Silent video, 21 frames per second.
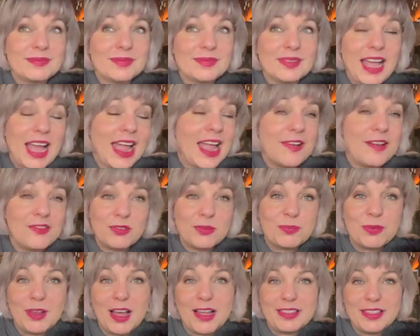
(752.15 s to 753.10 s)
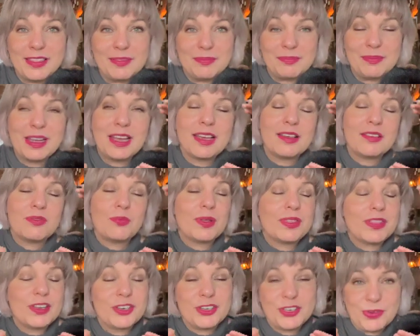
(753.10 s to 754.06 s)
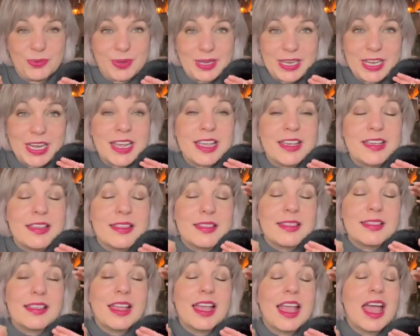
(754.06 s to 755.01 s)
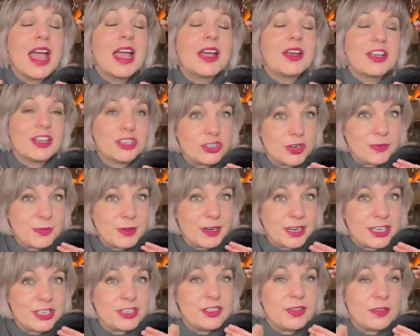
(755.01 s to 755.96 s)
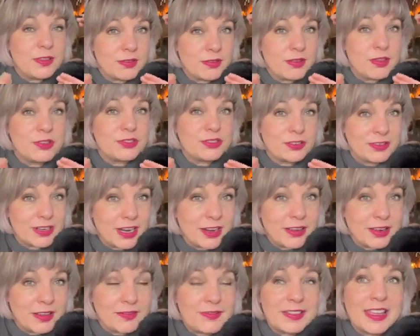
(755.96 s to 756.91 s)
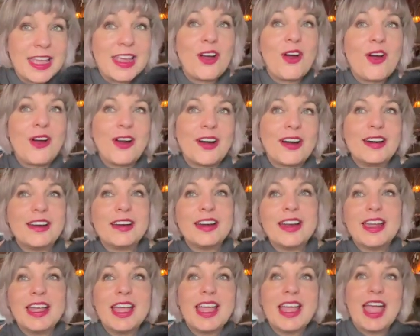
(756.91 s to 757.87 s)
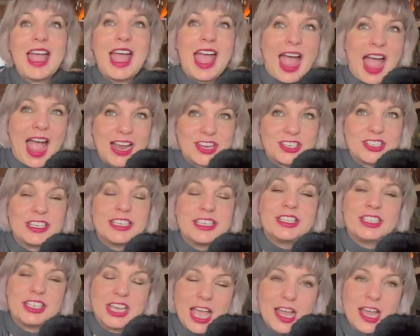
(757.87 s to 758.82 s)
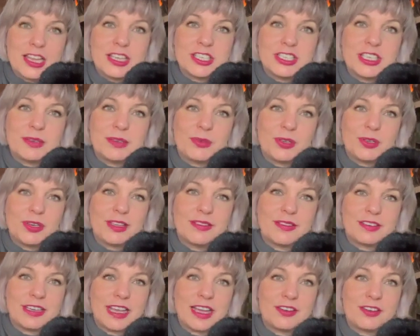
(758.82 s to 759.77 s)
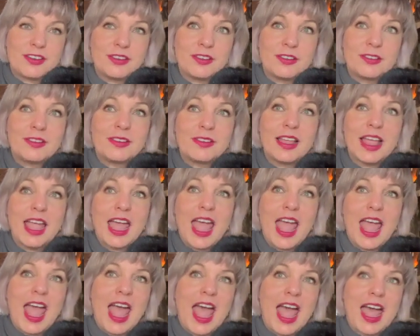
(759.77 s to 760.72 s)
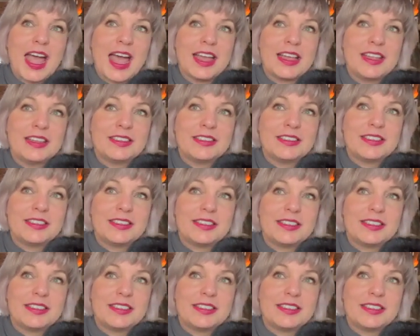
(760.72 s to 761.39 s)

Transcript: I have to applaud them because what they're doing is contributing to the social narrative. They are actually challenging beauty standards and